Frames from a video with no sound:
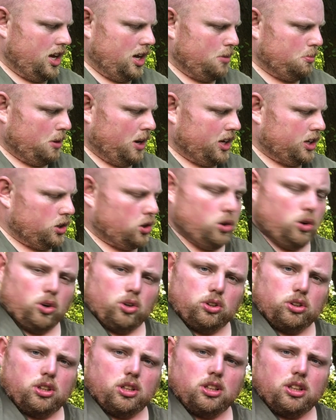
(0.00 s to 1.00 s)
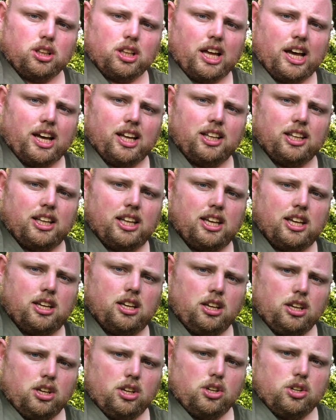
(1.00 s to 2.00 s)
paracord line there,
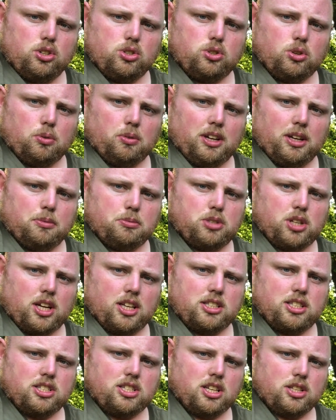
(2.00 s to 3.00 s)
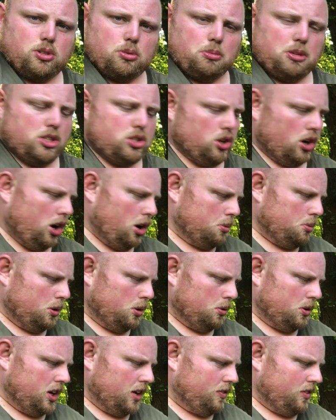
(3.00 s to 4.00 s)
so when I'm trying to set up my tarp or
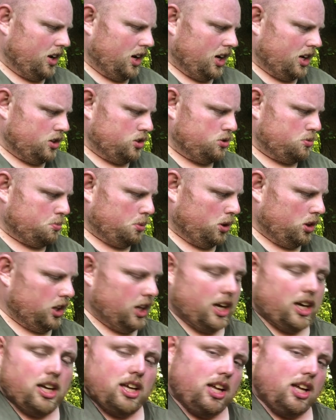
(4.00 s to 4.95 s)
whatever, I can just pull that